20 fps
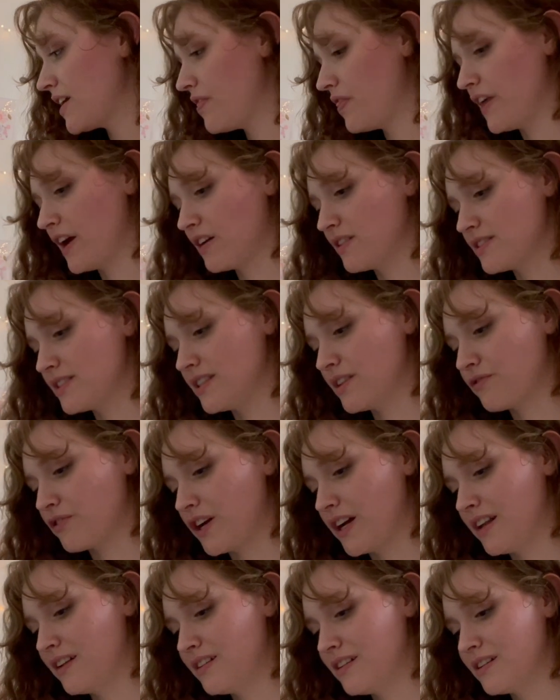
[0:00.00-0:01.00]
there's
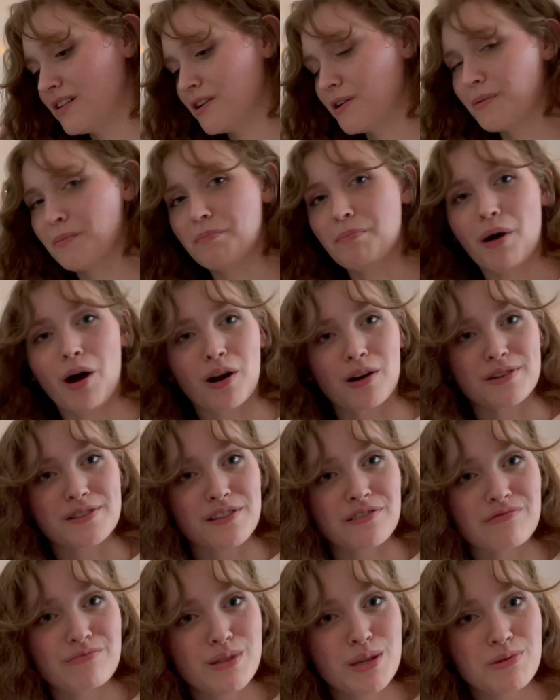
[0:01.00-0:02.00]
different bars
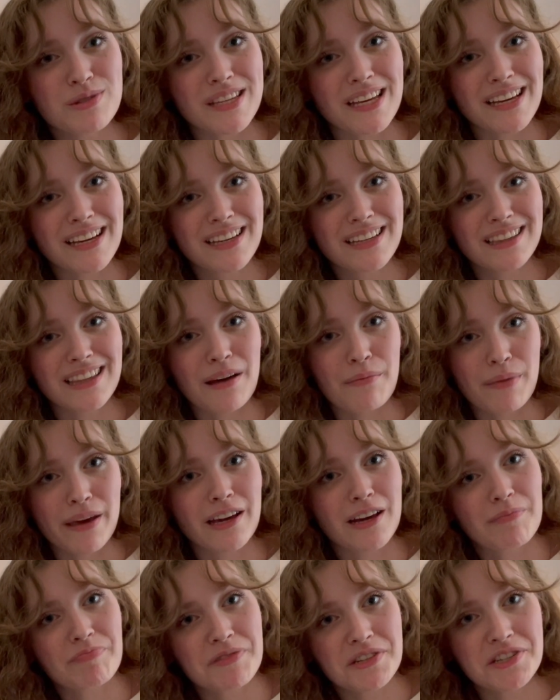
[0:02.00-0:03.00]
of music that make
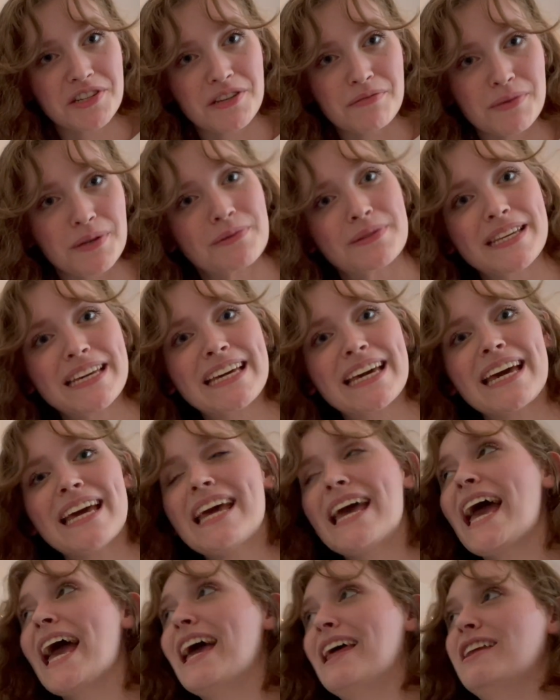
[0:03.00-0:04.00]
up the sheet music.
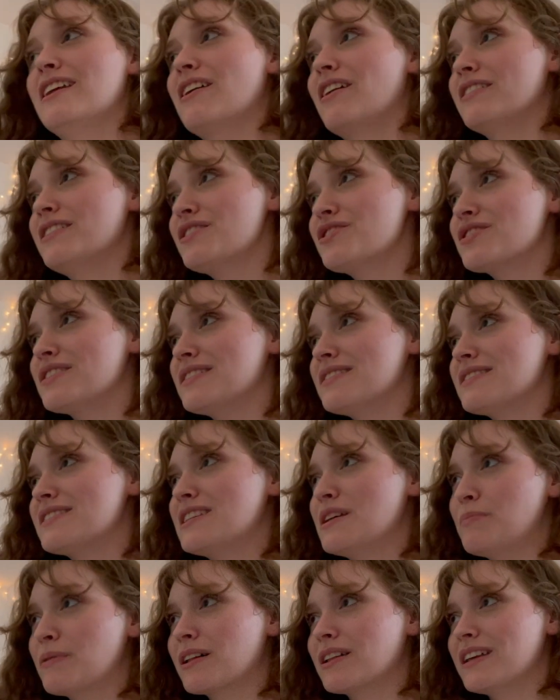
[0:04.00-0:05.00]
And in auditions,
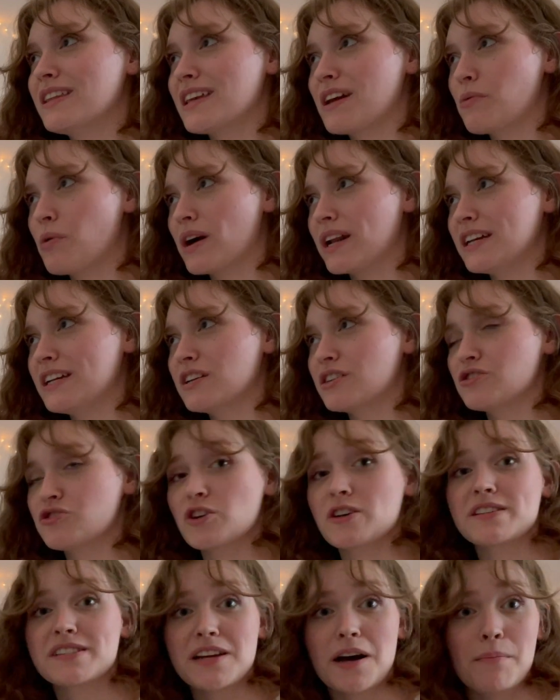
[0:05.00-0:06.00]
typically they want to hear
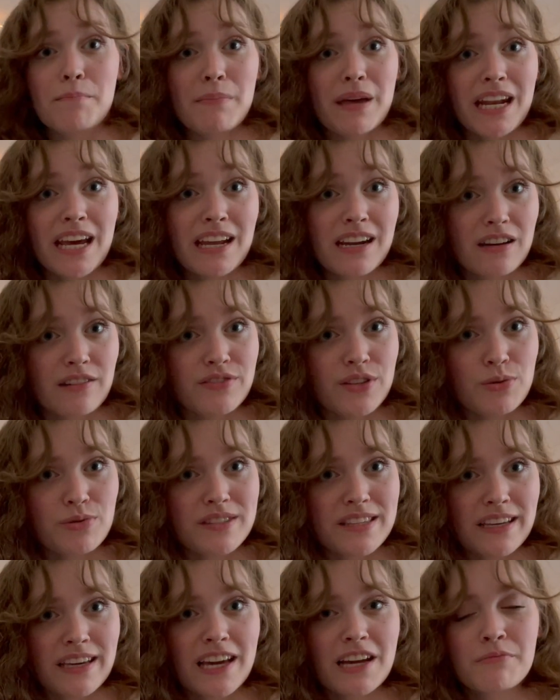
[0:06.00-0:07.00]
just a minute of you
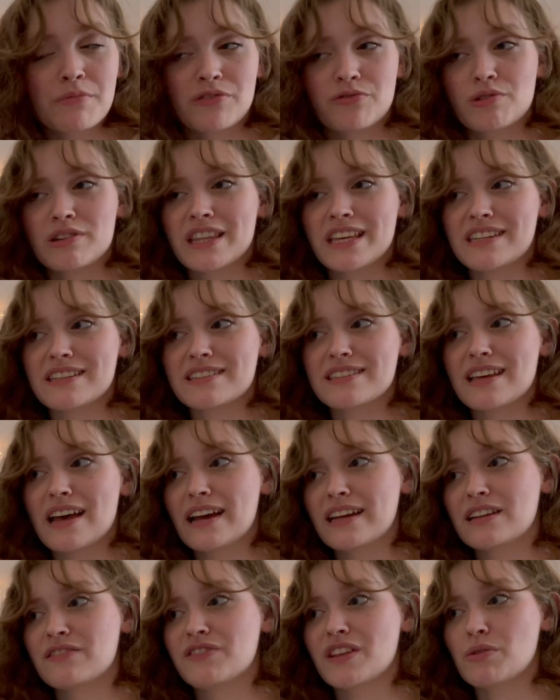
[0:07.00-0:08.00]
singing before they
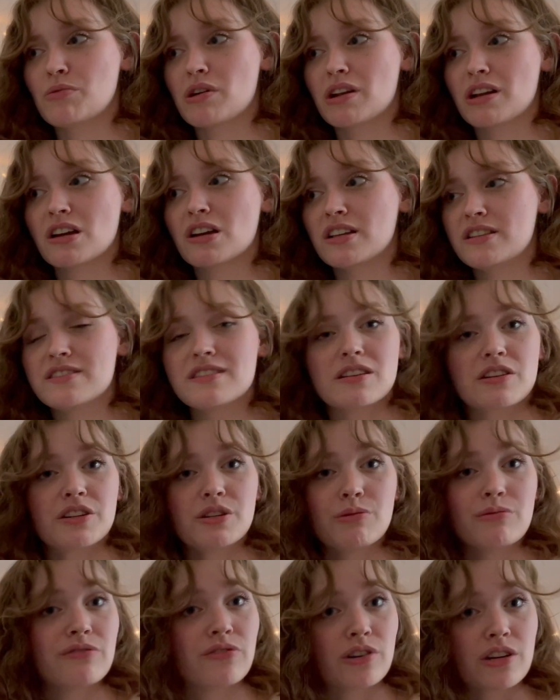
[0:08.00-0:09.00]
decide if they want to consider
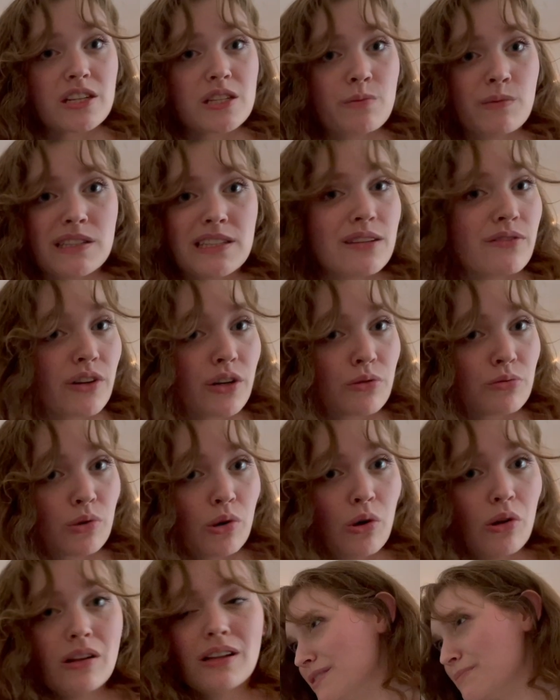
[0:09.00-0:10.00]
you for a specific
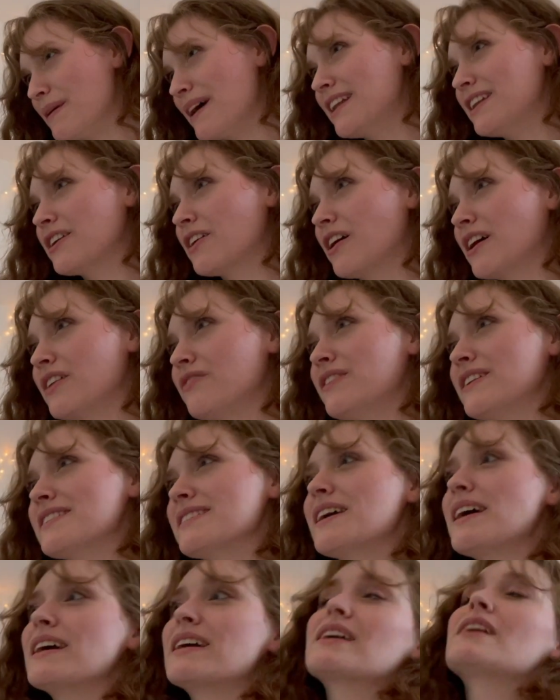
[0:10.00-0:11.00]
role. Depending on if it's
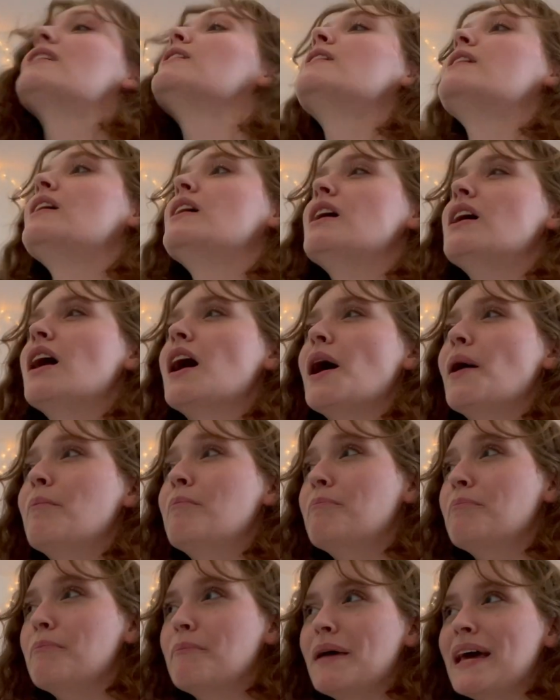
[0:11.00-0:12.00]
like a
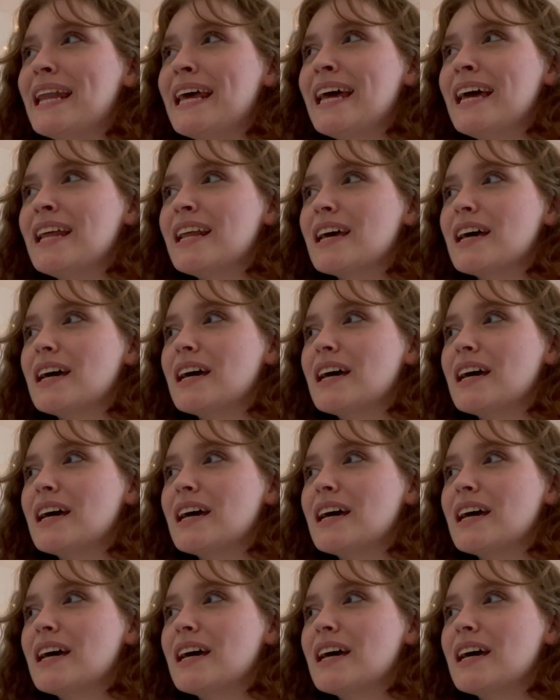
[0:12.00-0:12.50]
minute